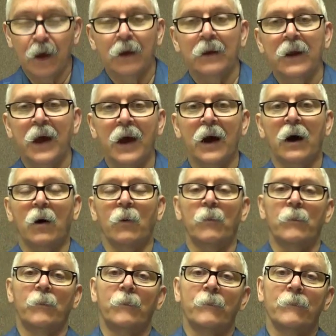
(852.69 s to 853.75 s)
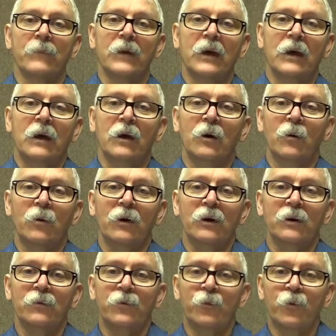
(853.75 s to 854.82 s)
Now,
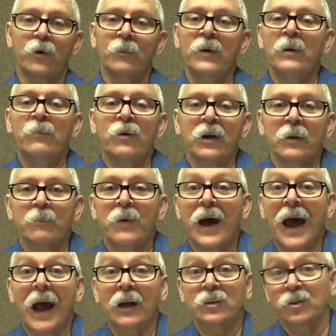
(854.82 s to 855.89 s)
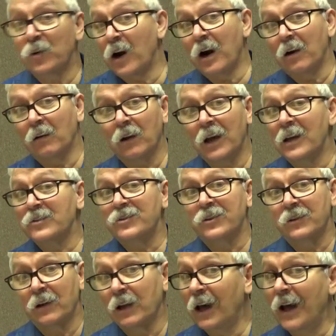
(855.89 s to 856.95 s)
if remembering back to our
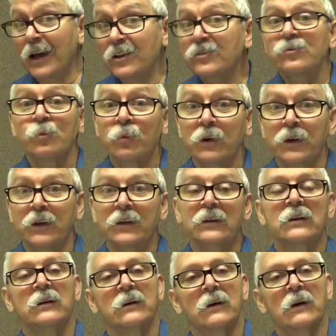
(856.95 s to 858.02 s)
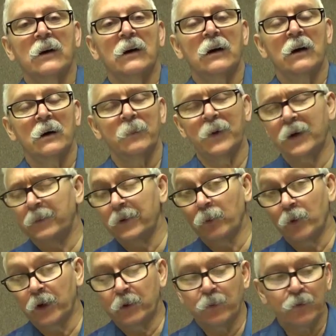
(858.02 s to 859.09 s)
lesson last week, or maybe
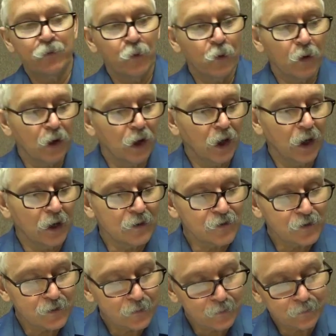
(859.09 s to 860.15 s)
week before last,